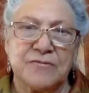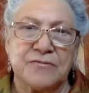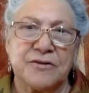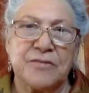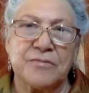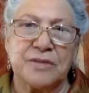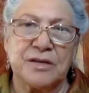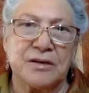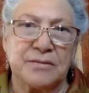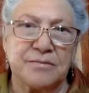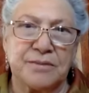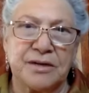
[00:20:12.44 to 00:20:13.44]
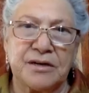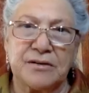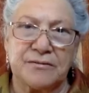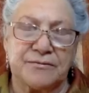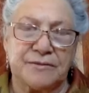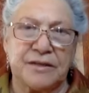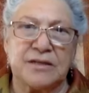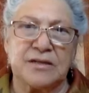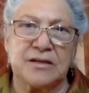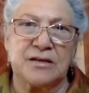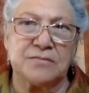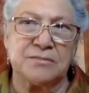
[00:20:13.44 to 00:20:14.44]
the above. It
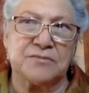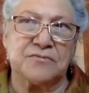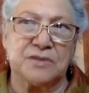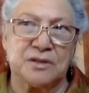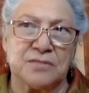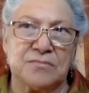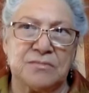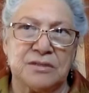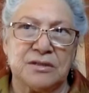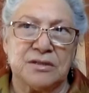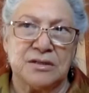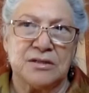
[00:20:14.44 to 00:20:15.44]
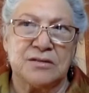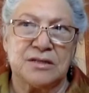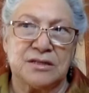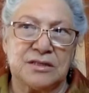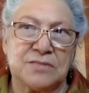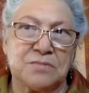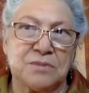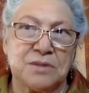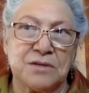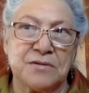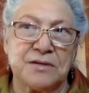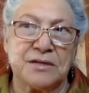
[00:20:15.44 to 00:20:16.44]
comes from the
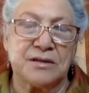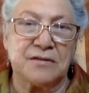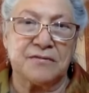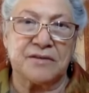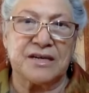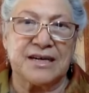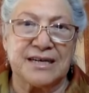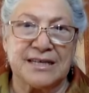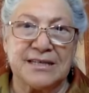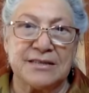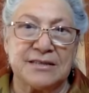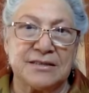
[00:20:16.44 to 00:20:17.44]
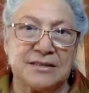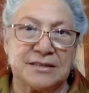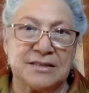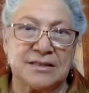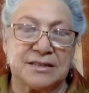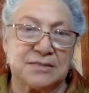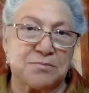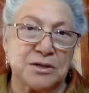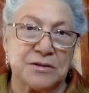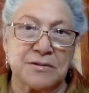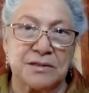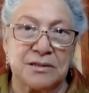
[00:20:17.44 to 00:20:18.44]
spirit of guidance, the
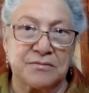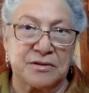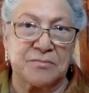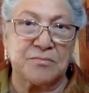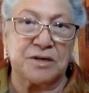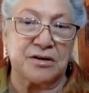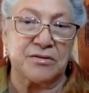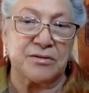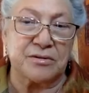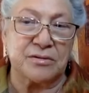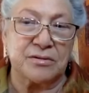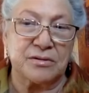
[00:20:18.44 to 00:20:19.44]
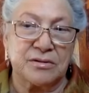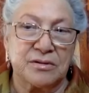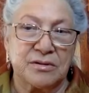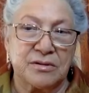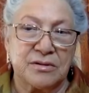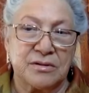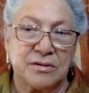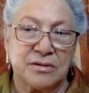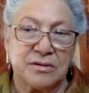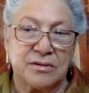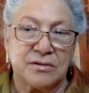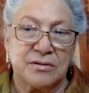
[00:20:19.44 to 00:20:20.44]
spirit of the mother
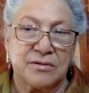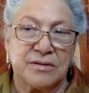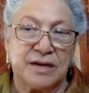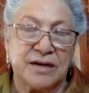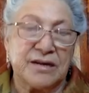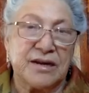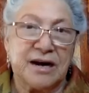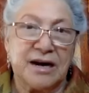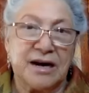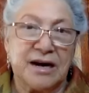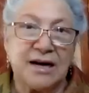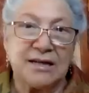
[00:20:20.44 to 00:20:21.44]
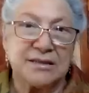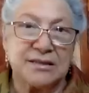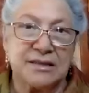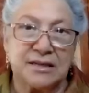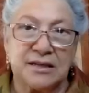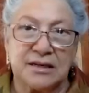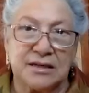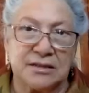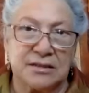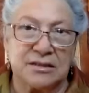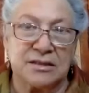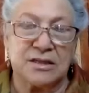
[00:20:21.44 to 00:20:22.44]
that guides us
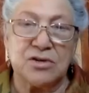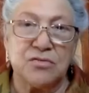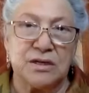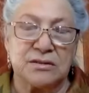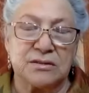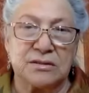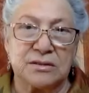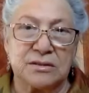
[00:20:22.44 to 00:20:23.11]
humans,